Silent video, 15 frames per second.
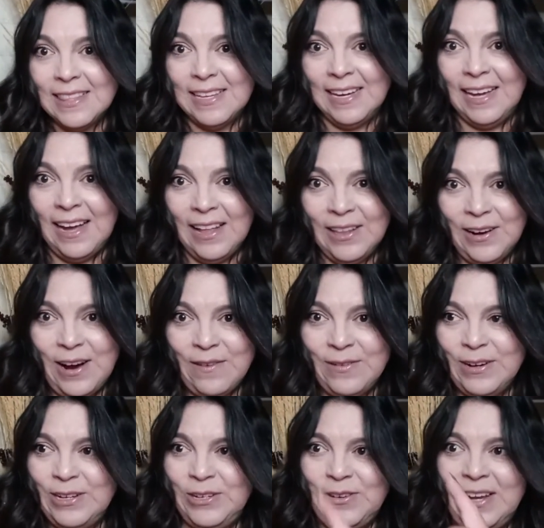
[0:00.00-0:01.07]
the color of
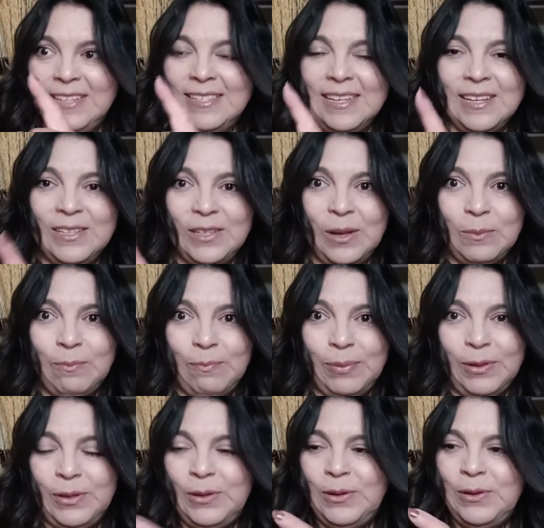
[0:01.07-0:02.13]
her dress is
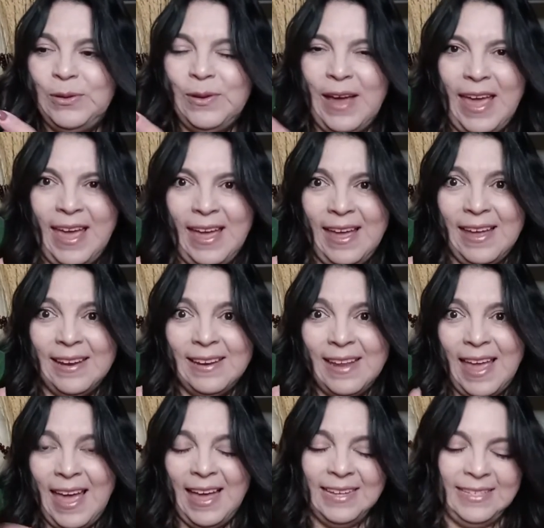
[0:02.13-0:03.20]
blue and
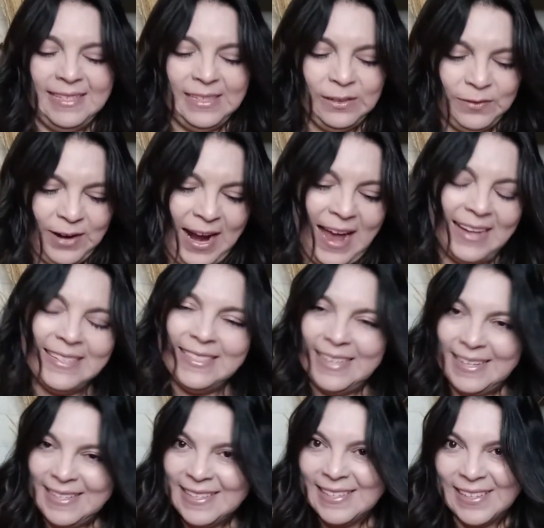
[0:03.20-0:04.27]
has silver
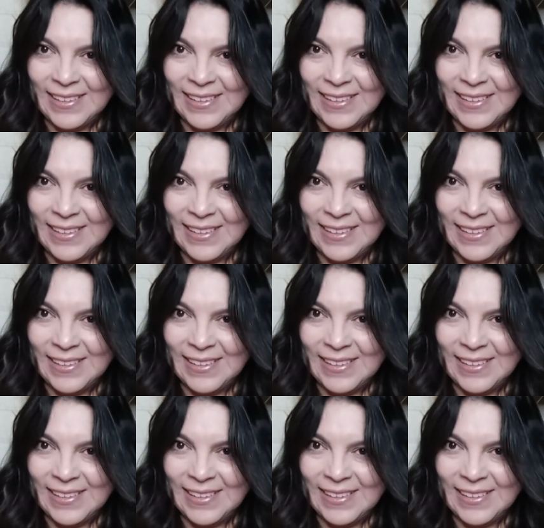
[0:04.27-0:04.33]
accents.